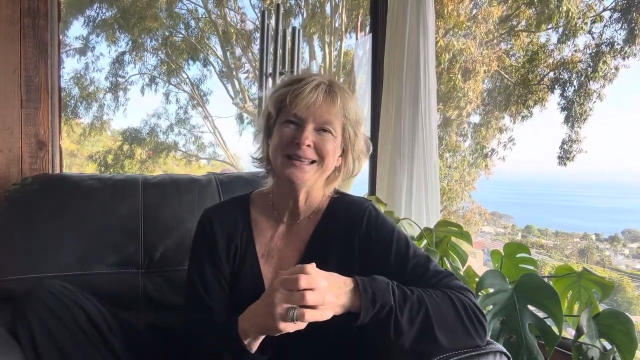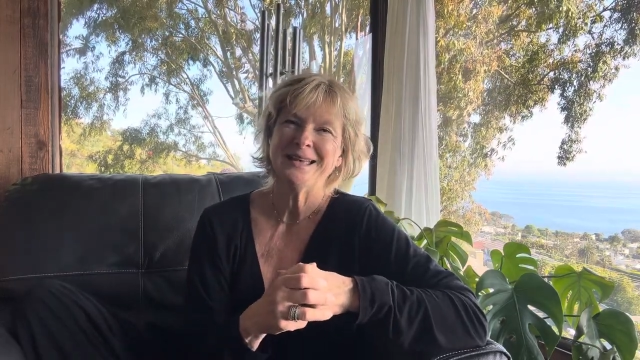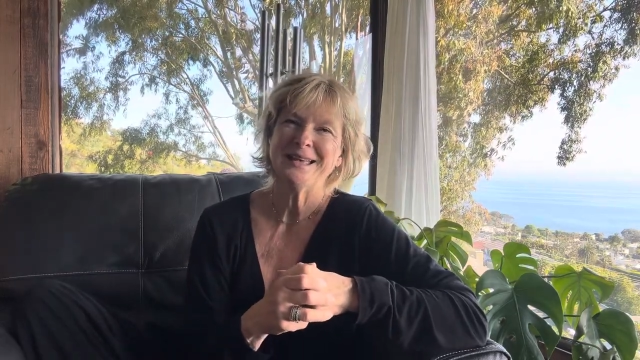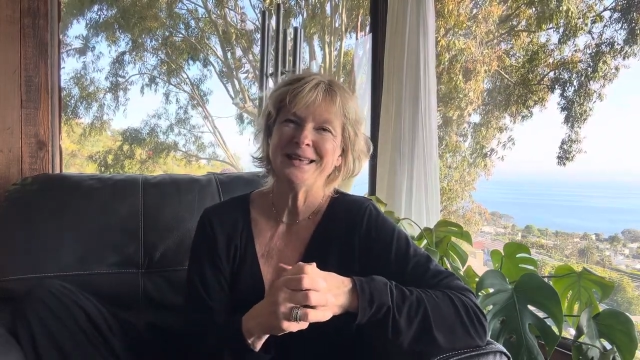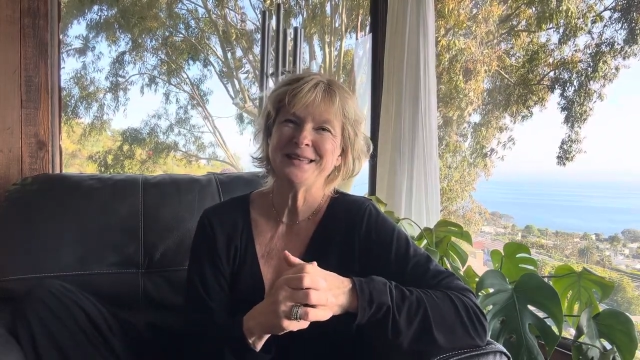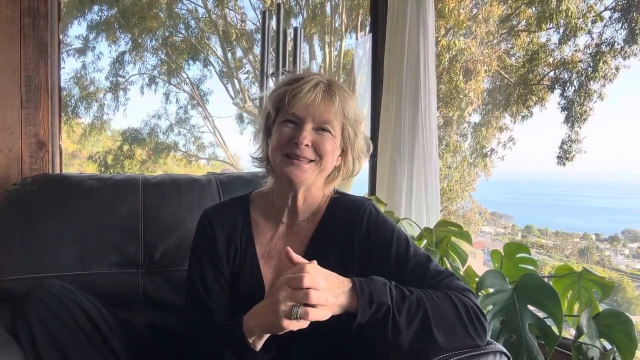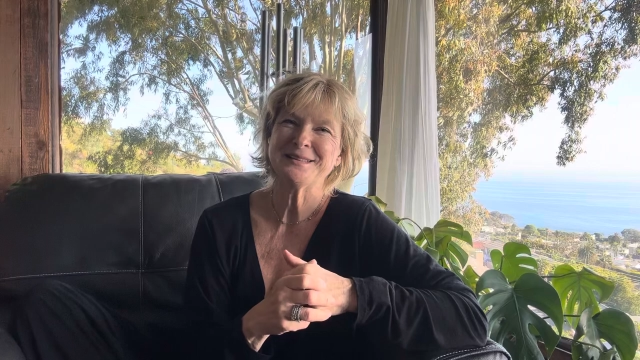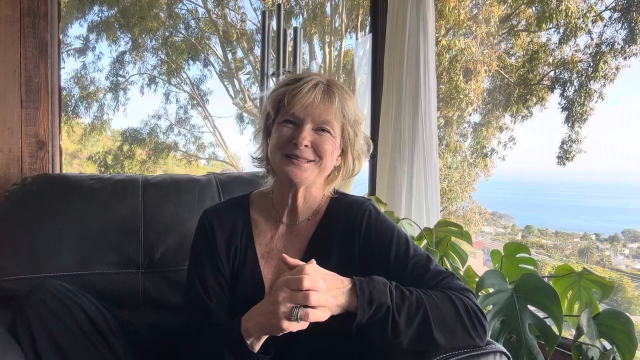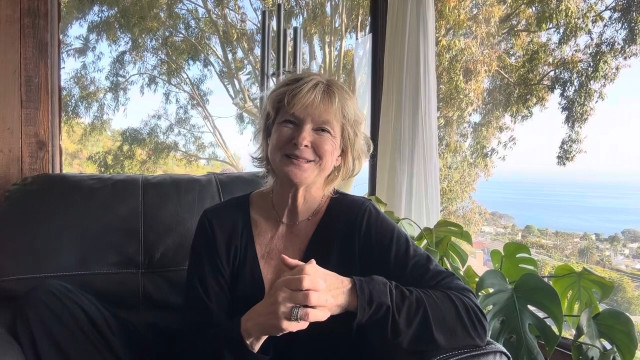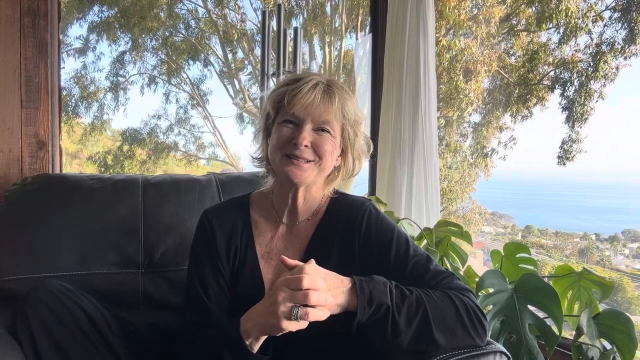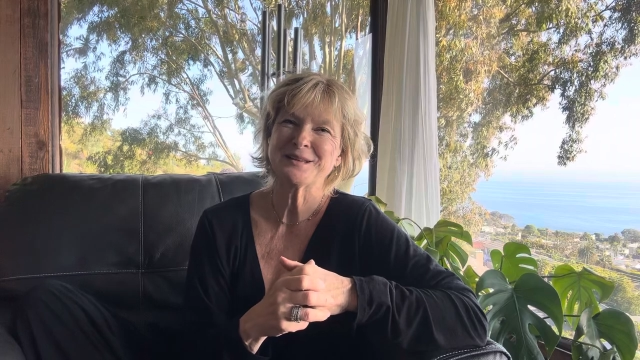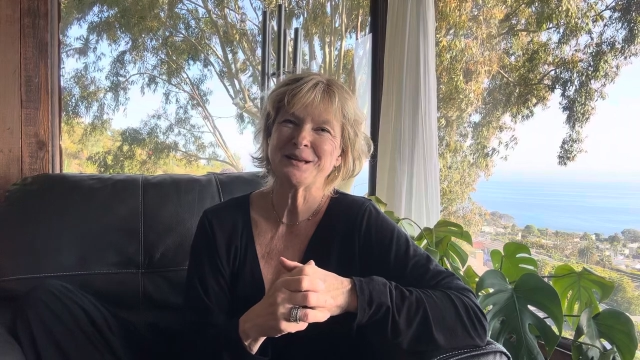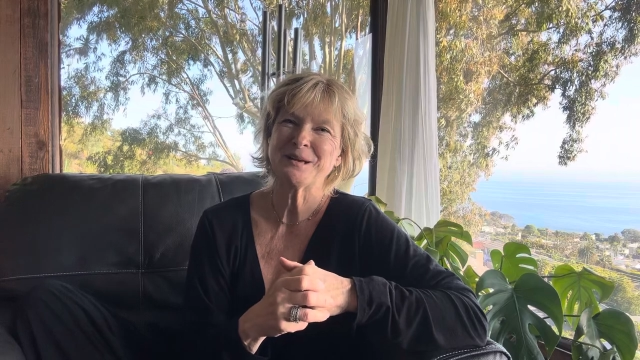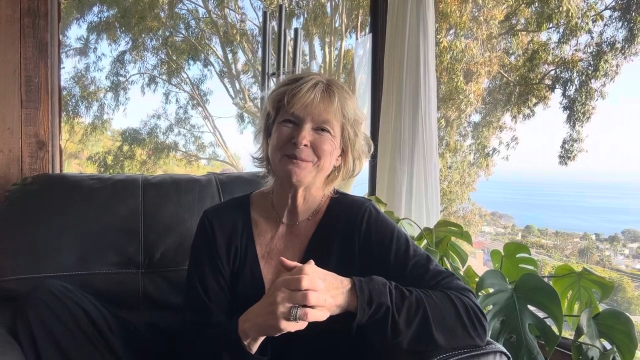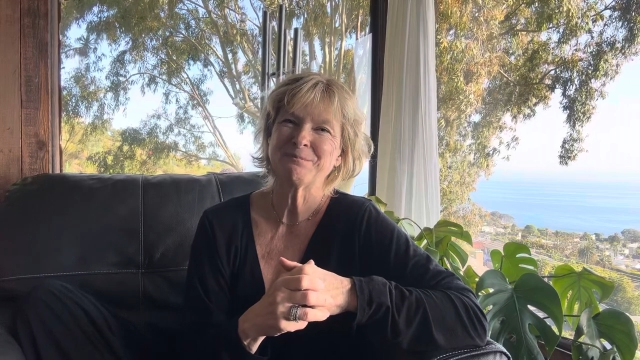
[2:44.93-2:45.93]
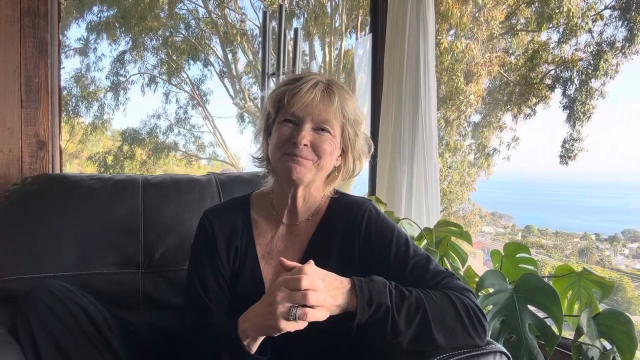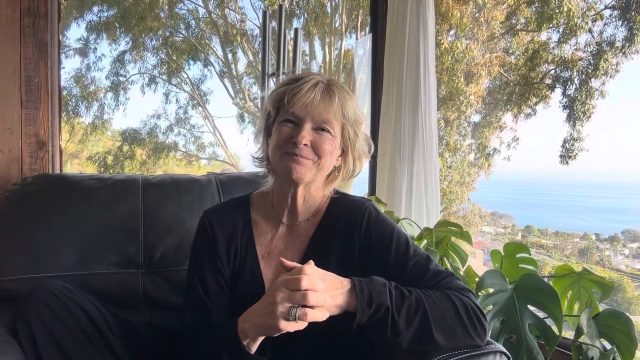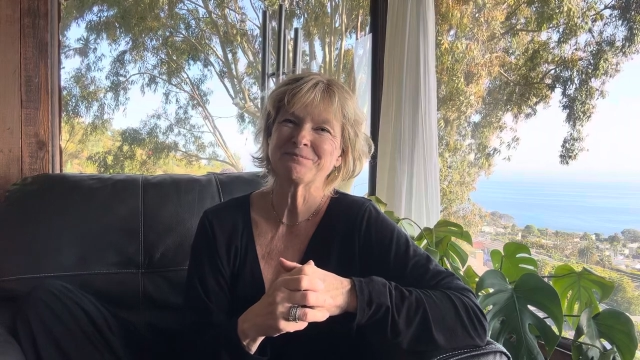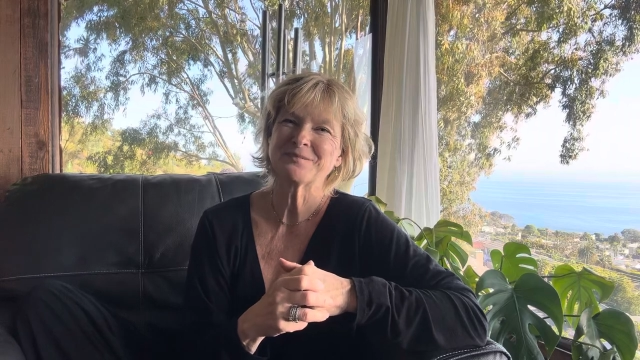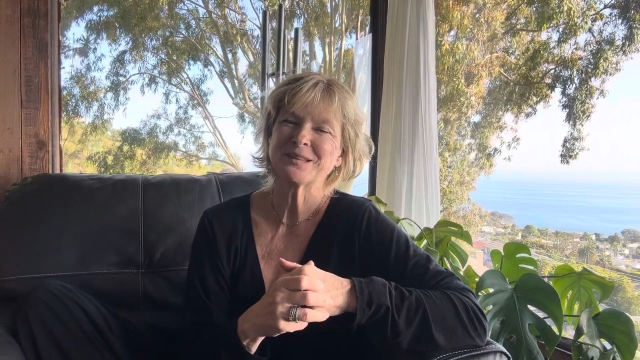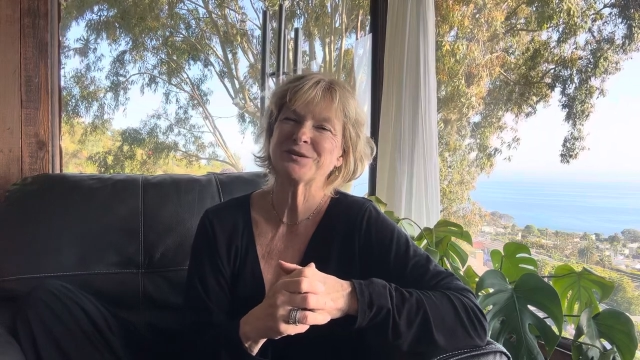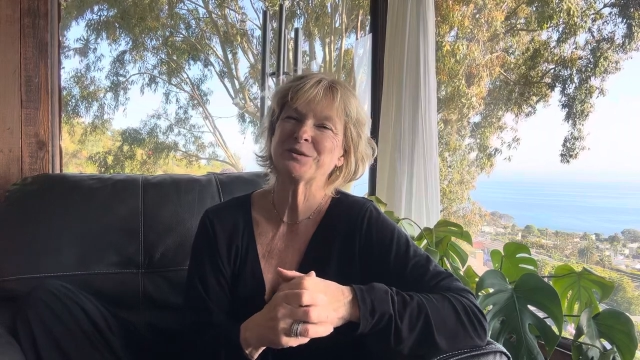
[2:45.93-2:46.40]
and um,
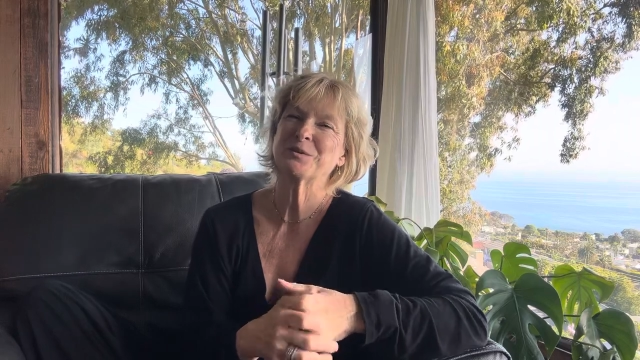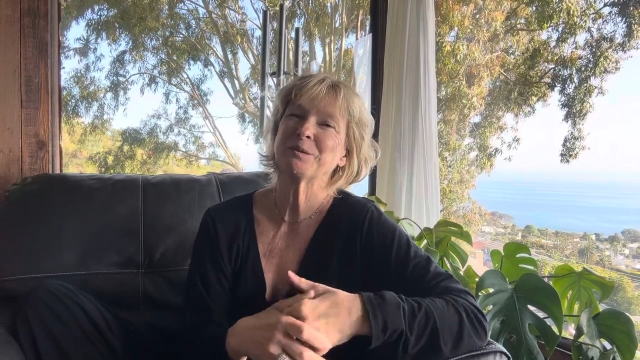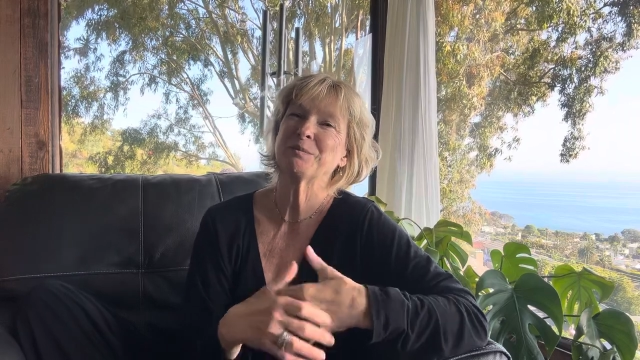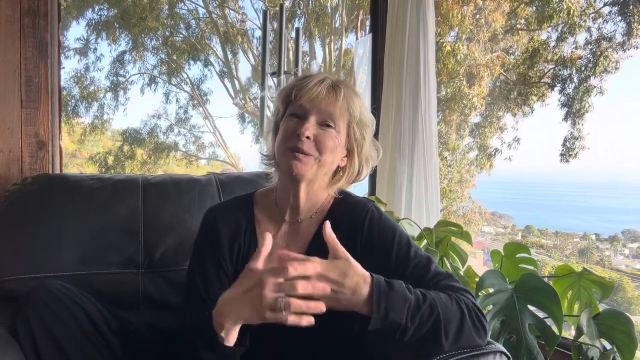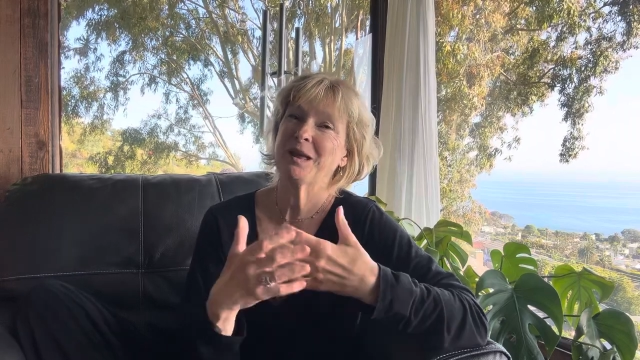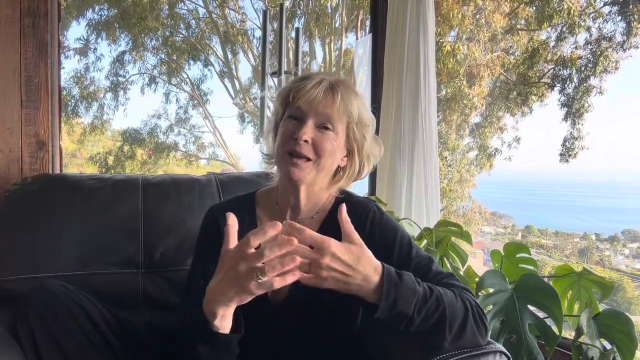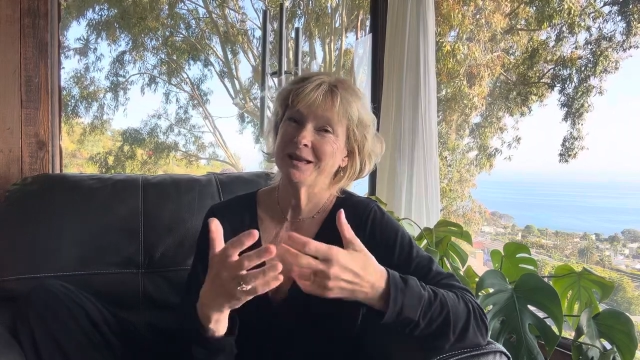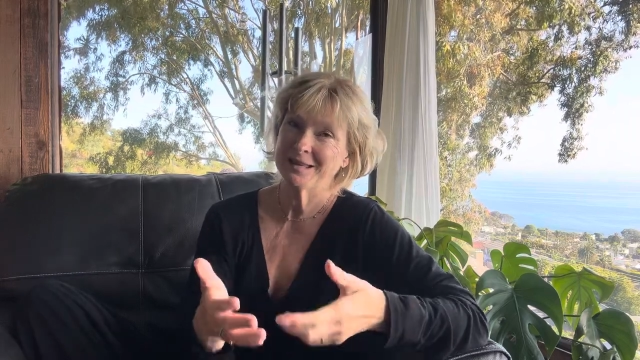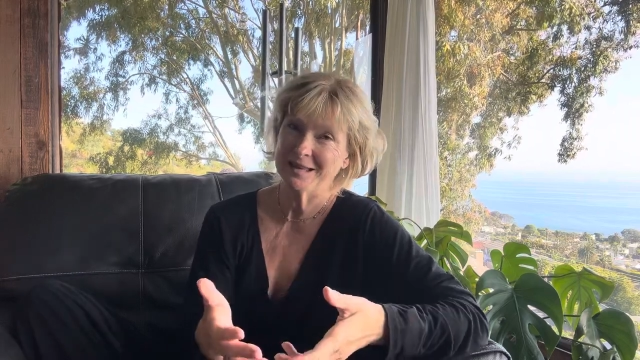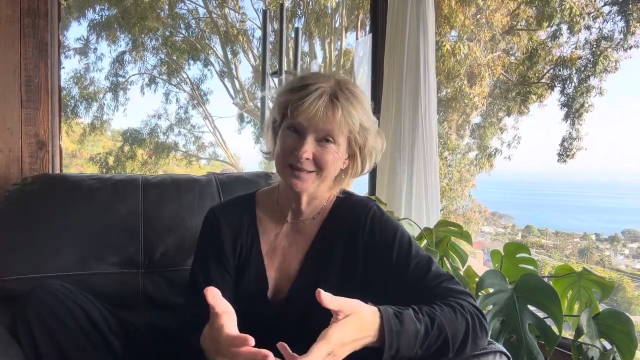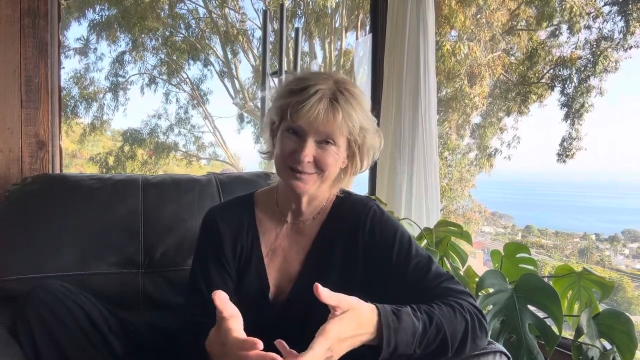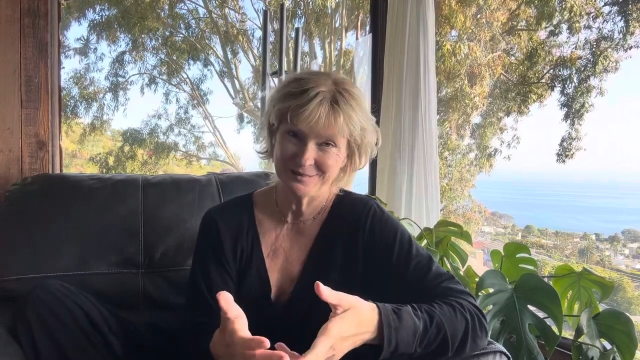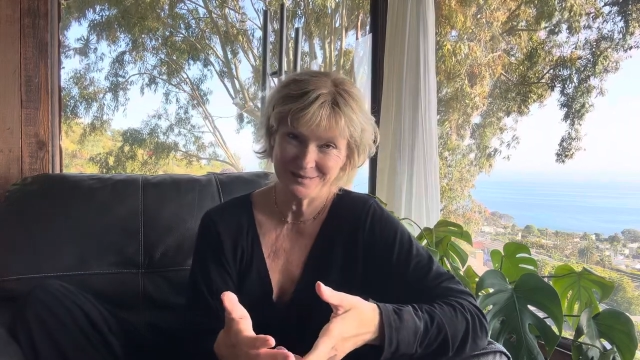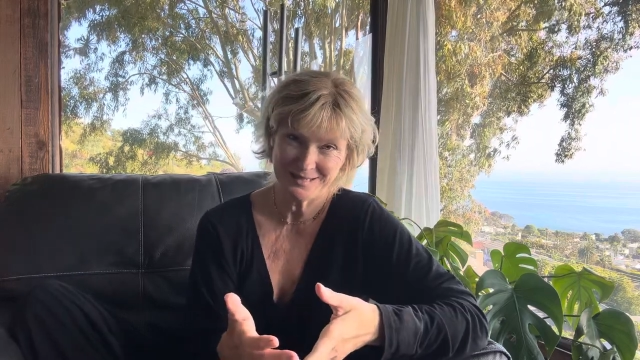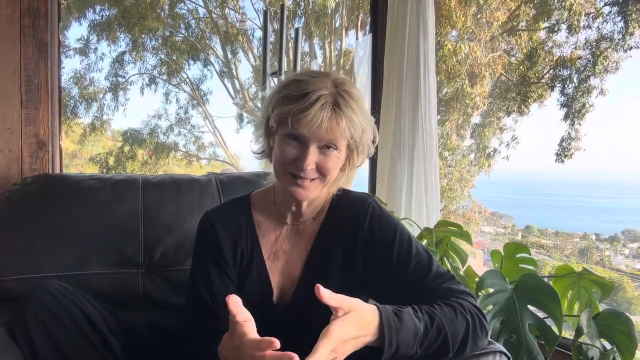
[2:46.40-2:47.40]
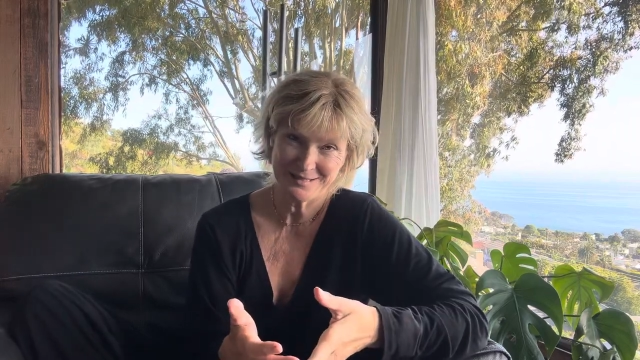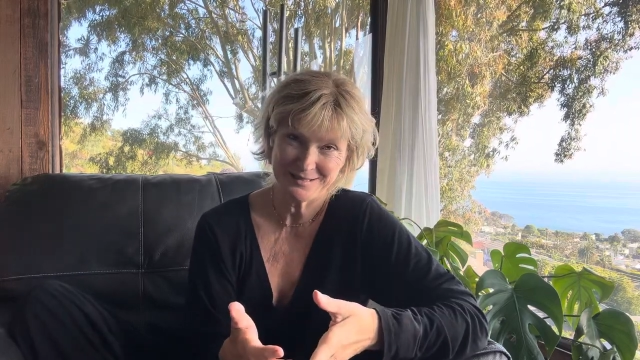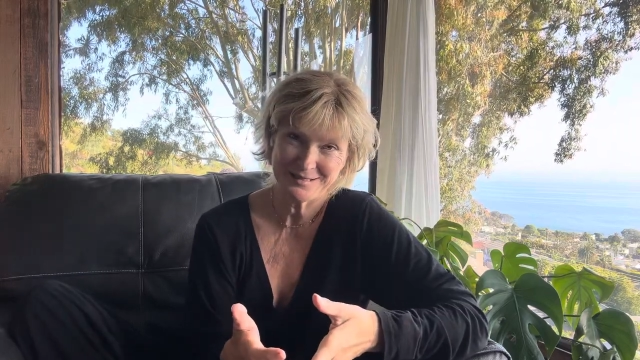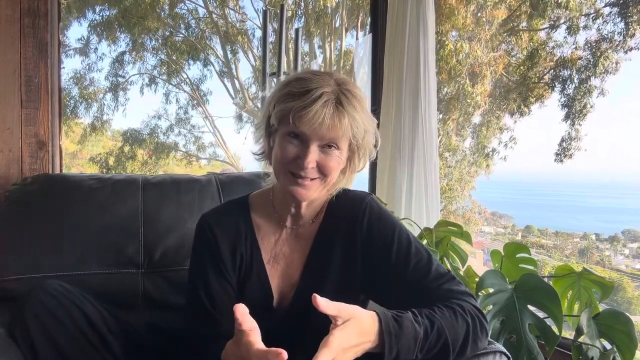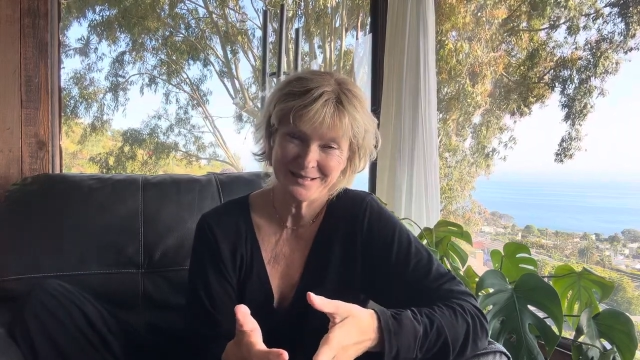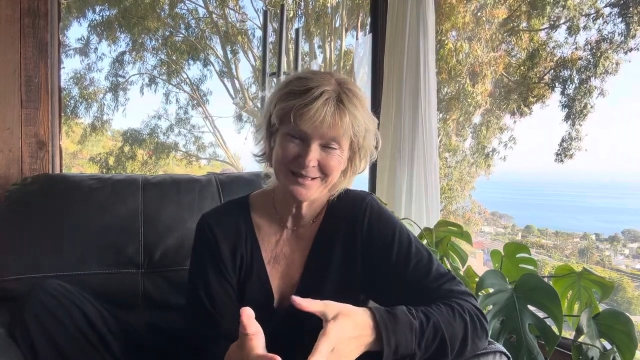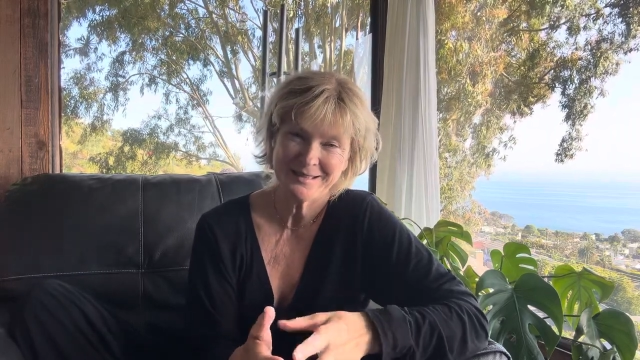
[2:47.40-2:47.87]
to apply as
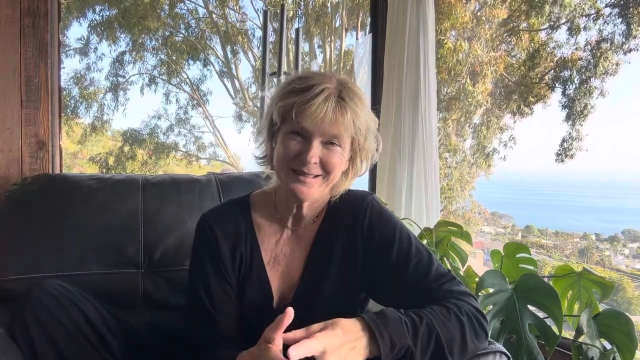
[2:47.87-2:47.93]
needed